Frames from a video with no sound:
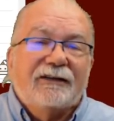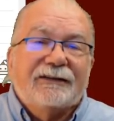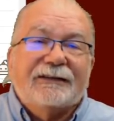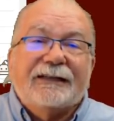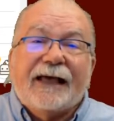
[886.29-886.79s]

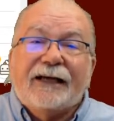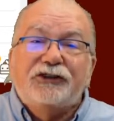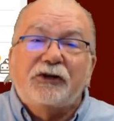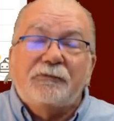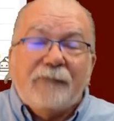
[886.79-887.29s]

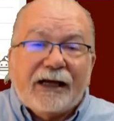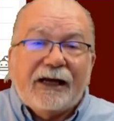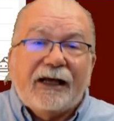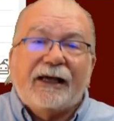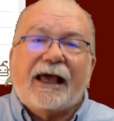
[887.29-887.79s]
scheduled
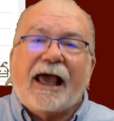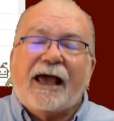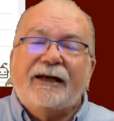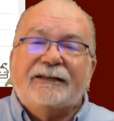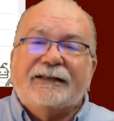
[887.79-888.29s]
meeting
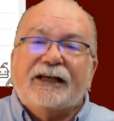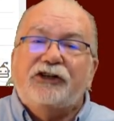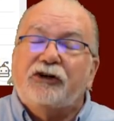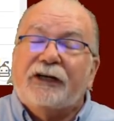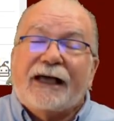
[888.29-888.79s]
and it's in
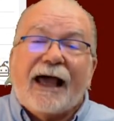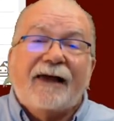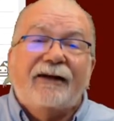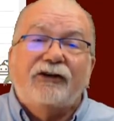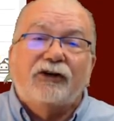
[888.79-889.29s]
your
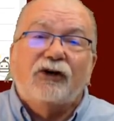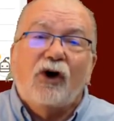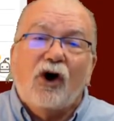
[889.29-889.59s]
calendar